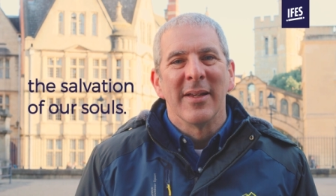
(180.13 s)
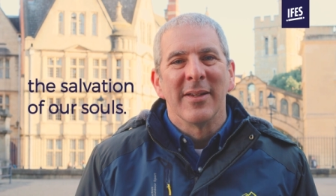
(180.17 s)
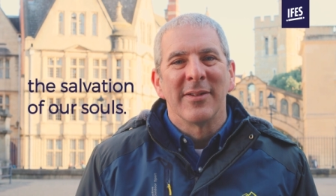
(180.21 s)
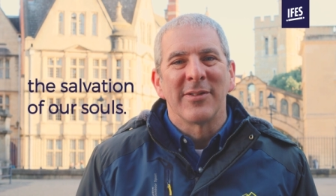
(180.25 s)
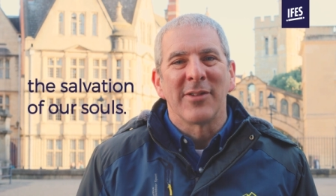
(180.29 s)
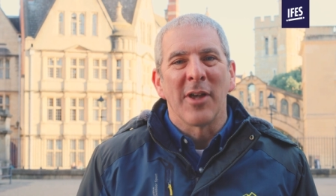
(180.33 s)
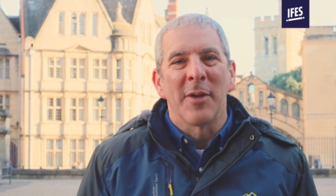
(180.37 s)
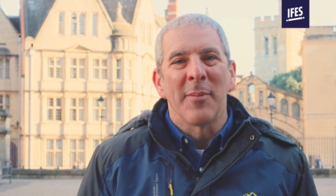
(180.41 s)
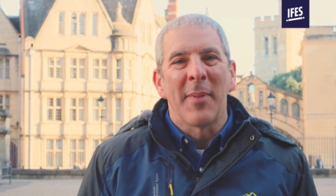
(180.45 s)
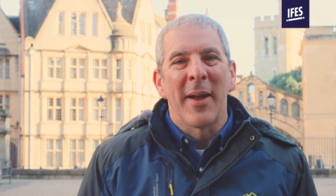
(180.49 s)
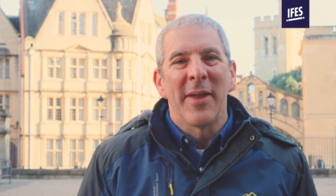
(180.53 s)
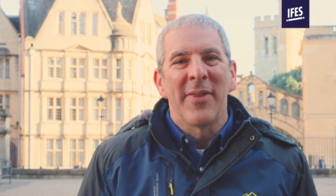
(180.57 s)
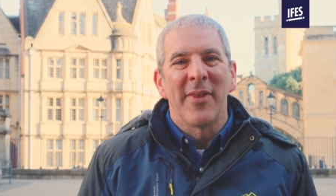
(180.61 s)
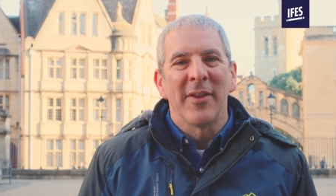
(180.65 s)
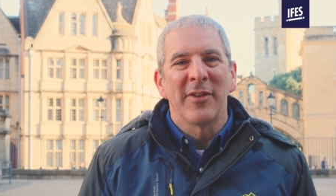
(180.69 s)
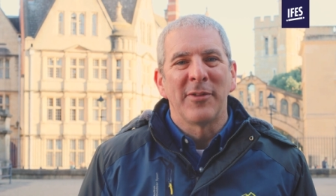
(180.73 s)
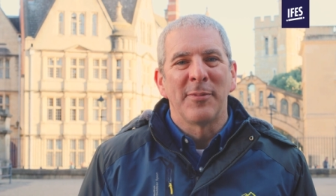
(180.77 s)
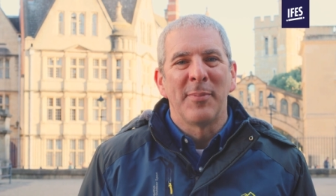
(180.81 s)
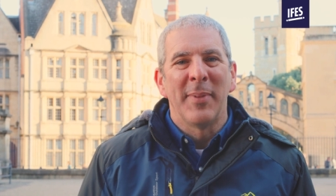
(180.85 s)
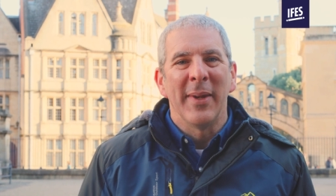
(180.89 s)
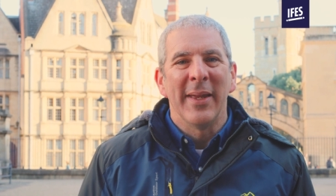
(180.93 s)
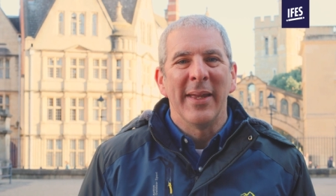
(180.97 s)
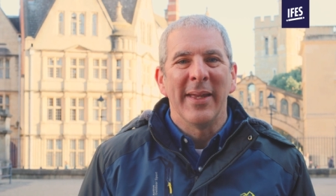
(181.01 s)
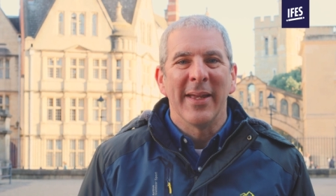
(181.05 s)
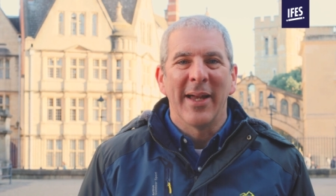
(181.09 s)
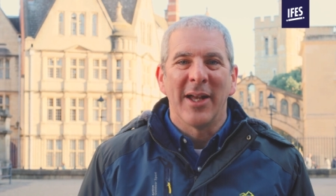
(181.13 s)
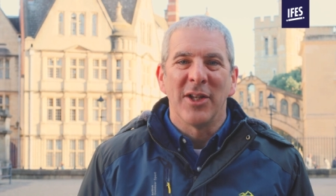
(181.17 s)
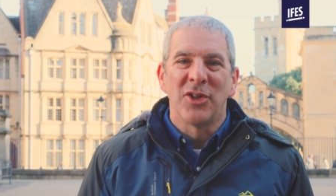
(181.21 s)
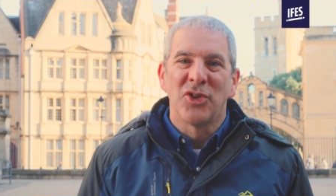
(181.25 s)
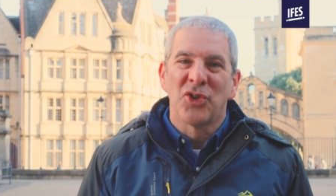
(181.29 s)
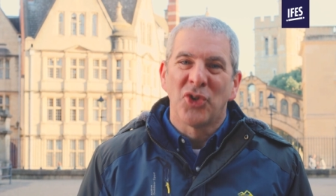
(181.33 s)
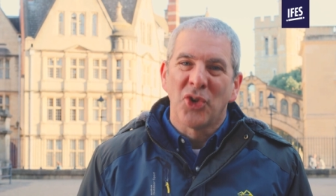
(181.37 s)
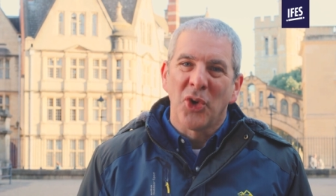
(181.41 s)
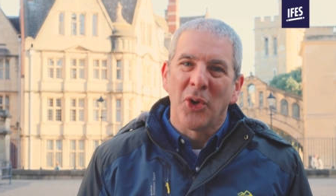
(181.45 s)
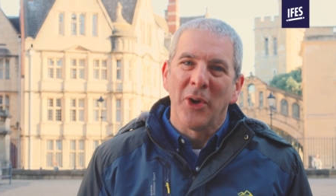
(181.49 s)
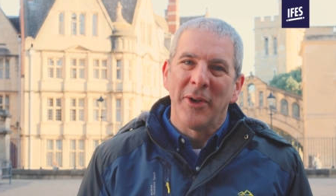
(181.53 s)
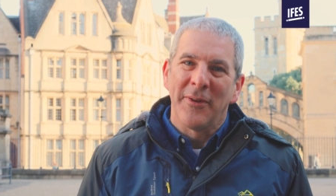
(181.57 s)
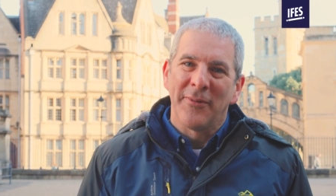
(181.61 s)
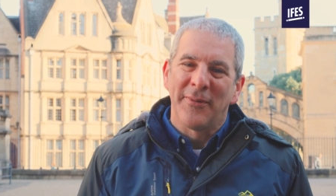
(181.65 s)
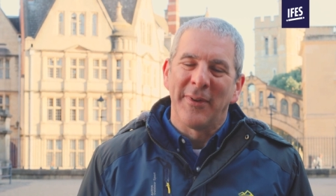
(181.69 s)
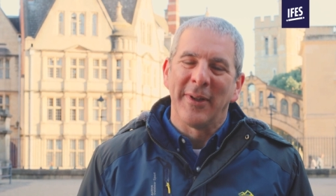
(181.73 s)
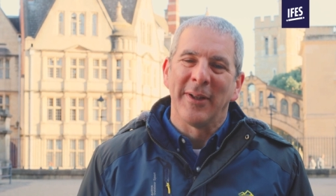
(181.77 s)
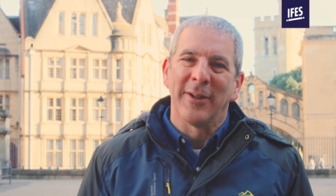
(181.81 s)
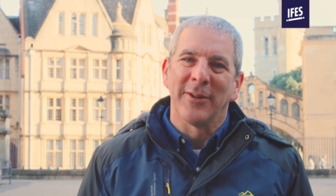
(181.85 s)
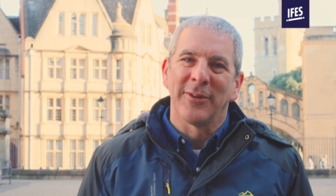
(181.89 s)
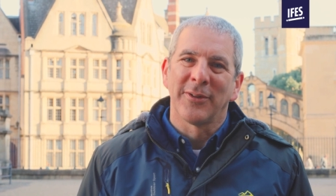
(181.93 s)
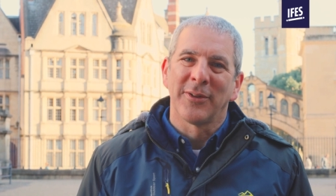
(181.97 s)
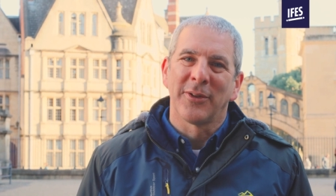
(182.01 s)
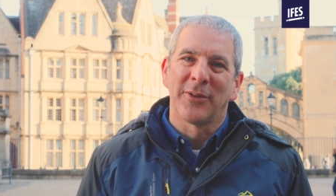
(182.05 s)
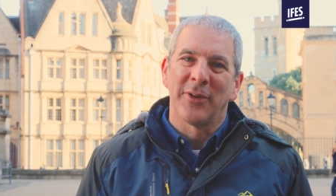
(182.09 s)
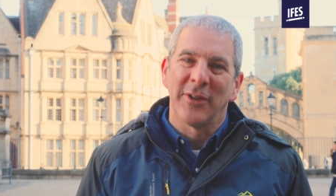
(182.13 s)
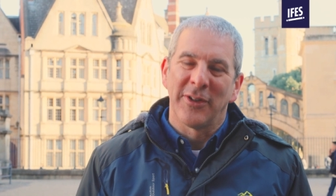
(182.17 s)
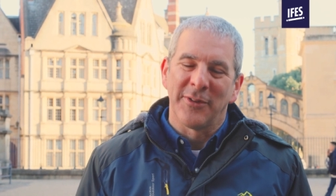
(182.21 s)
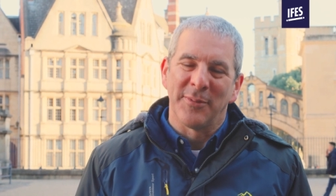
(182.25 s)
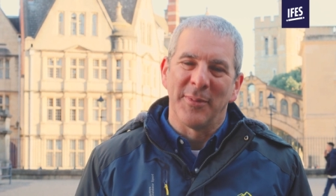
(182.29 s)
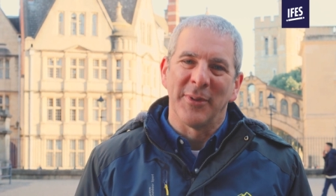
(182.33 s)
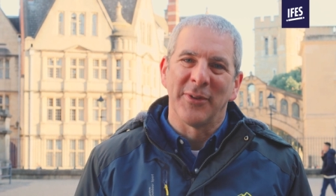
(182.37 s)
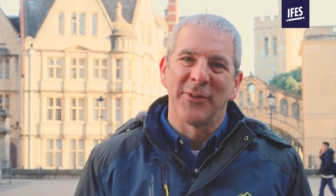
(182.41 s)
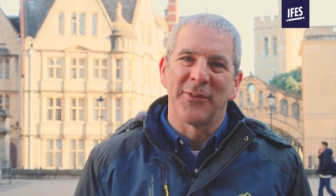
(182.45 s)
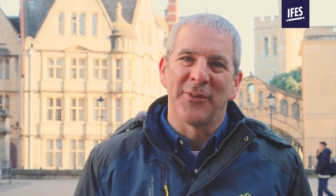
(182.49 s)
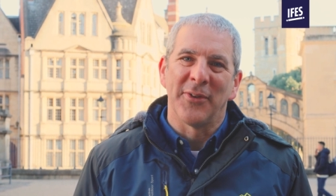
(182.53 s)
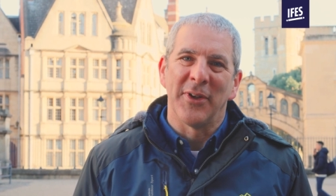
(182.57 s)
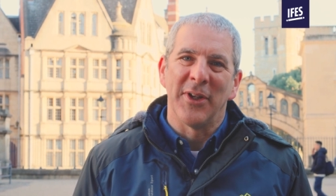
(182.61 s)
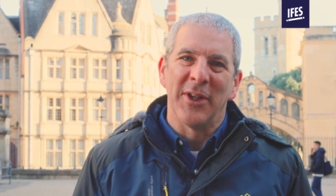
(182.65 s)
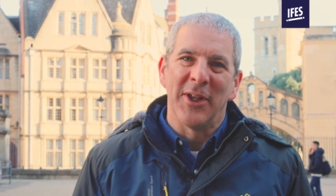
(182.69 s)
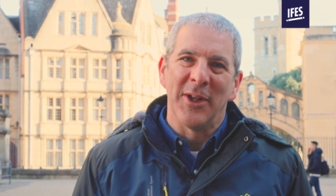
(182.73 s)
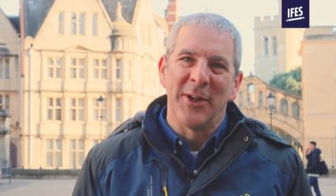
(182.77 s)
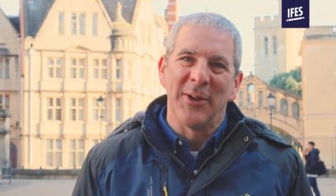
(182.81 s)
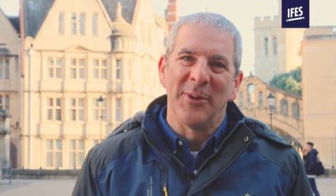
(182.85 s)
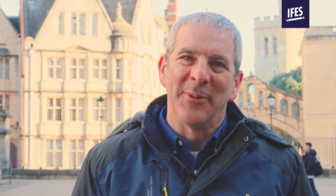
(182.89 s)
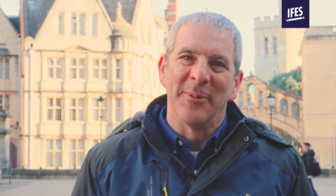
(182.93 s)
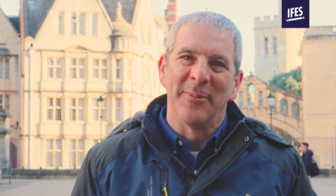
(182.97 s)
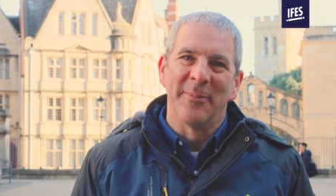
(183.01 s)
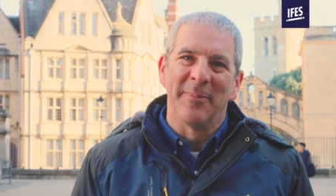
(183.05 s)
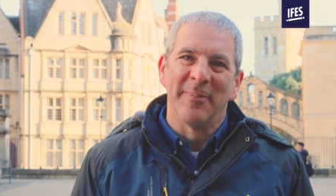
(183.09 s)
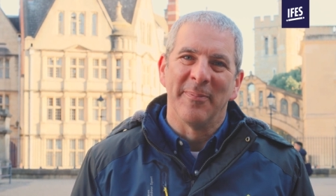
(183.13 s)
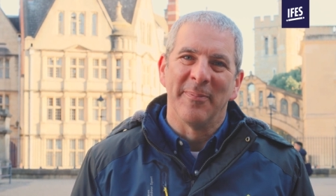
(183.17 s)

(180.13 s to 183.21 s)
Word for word: So may this be a joy filled Christmas for you.